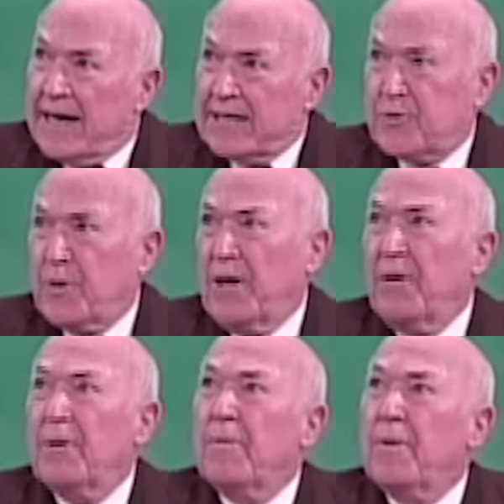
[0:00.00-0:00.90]

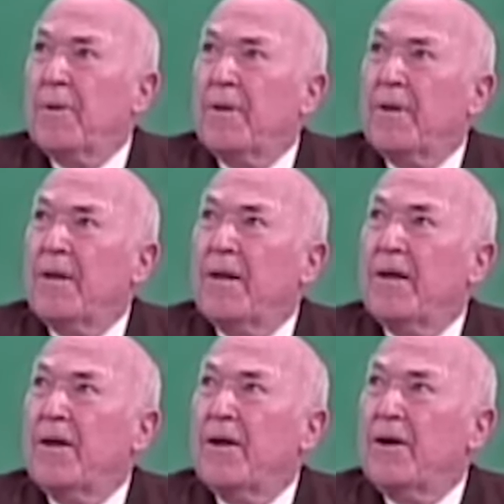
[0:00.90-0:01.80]
Israel
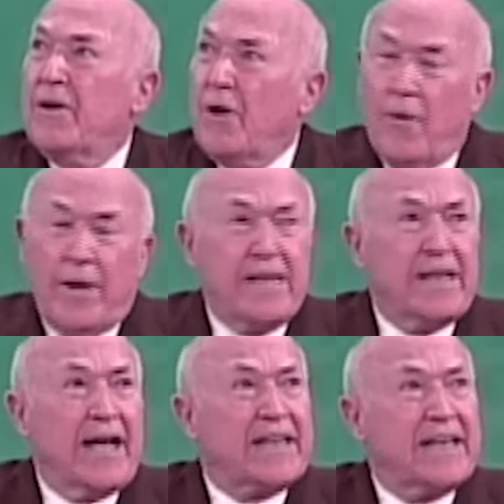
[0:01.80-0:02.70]

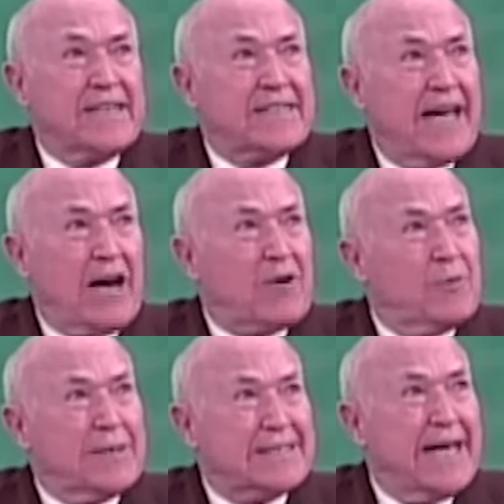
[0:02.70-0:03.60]
knowing that the
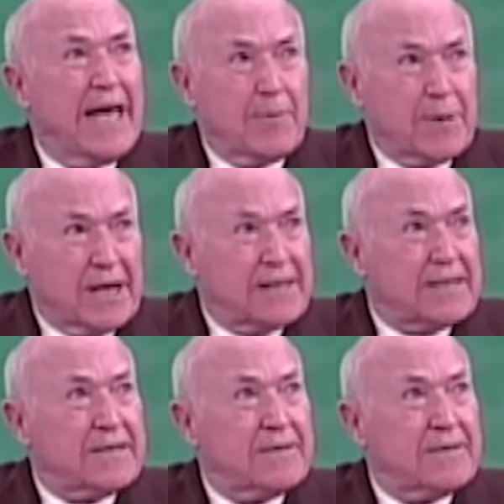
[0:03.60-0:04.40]
attack was imminent,